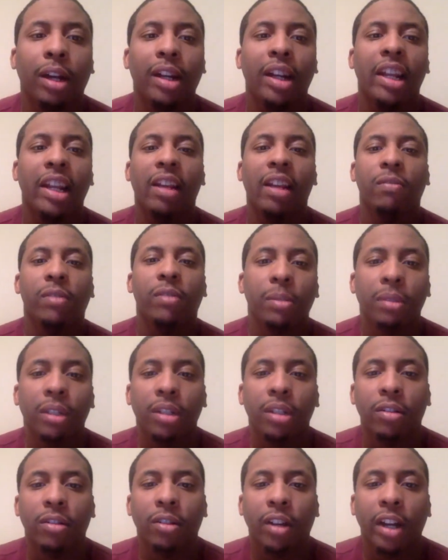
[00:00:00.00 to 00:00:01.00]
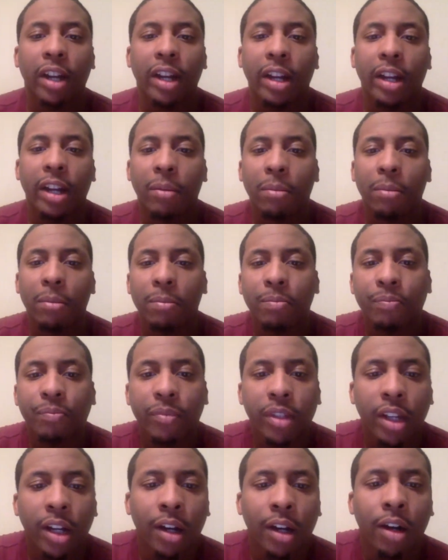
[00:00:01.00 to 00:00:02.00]
they have Jimmy Graham
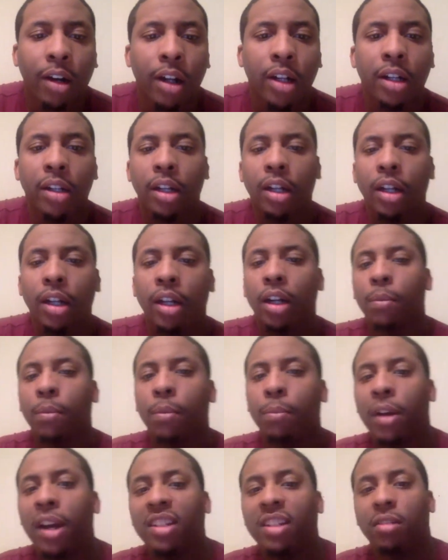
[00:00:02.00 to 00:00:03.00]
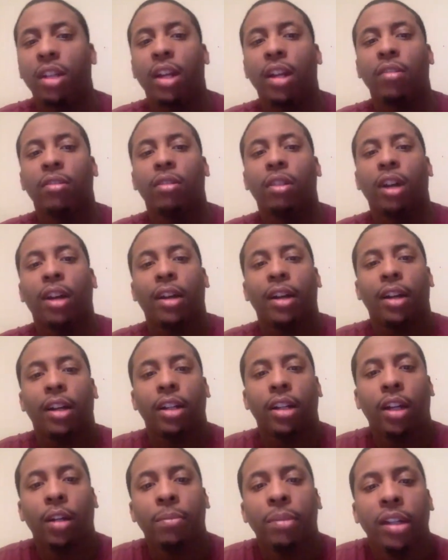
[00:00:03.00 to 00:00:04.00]
price so
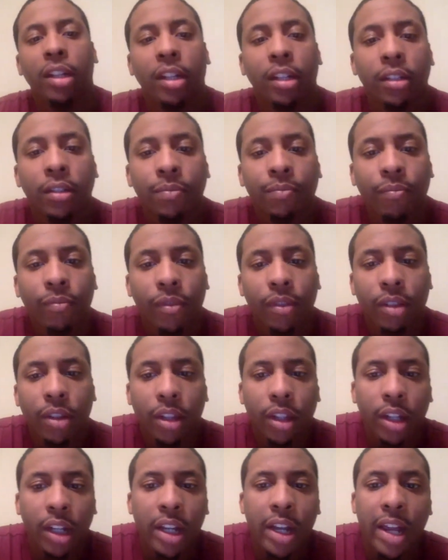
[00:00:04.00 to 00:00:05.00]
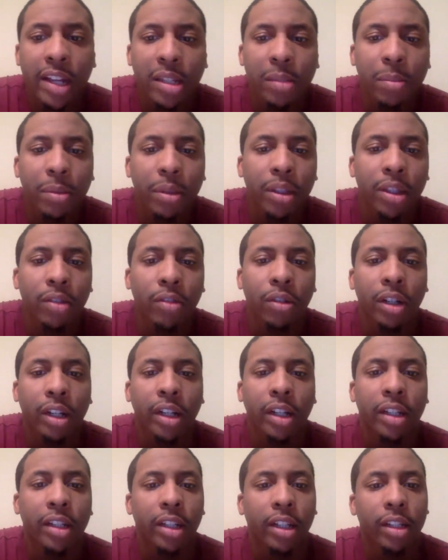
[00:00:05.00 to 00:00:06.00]
daggone high. I mean, he hasn't been doing
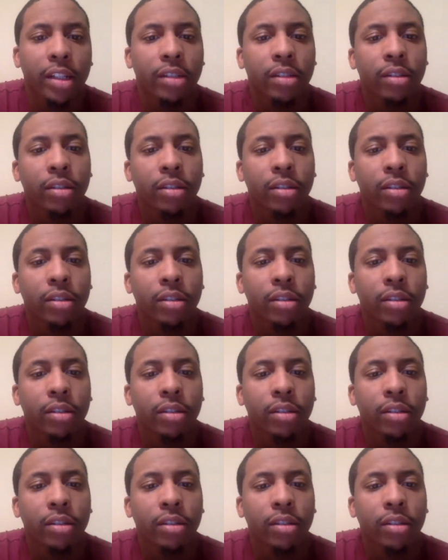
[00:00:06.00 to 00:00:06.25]
anything.